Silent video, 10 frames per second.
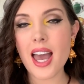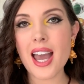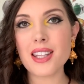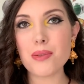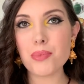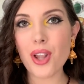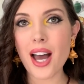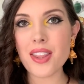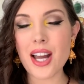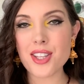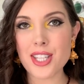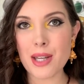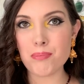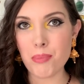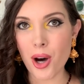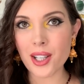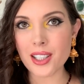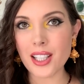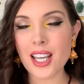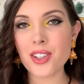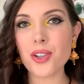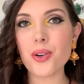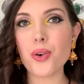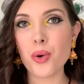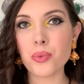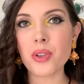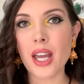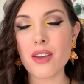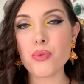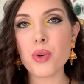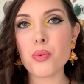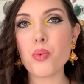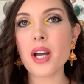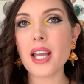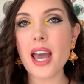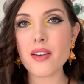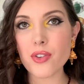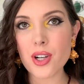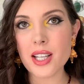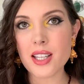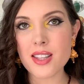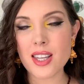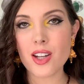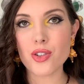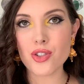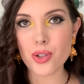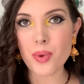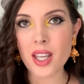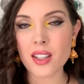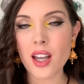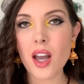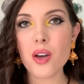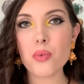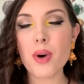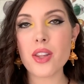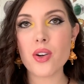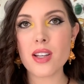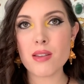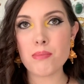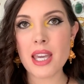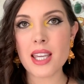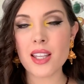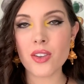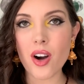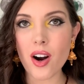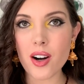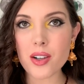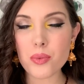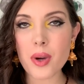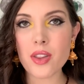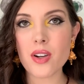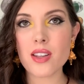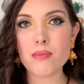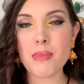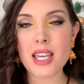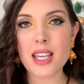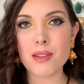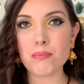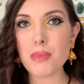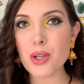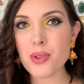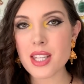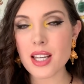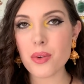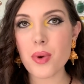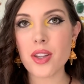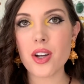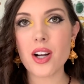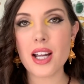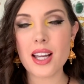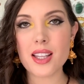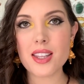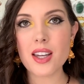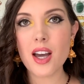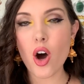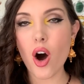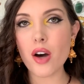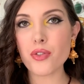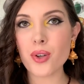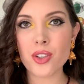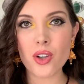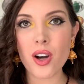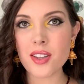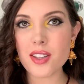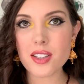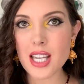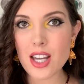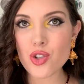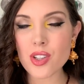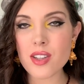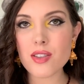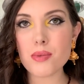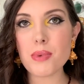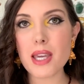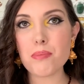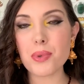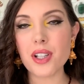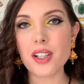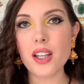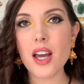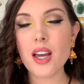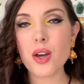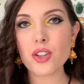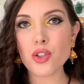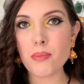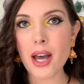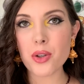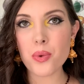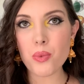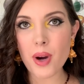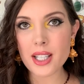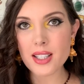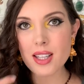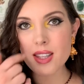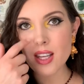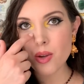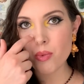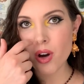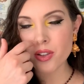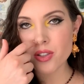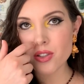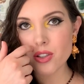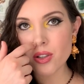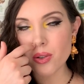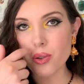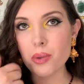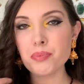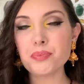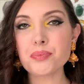and apply that same model in your own life with whatever it is that you're doing, whether it's making art, whether it's making music, whether it's offering consultations to people. No matter what it is that you want to do,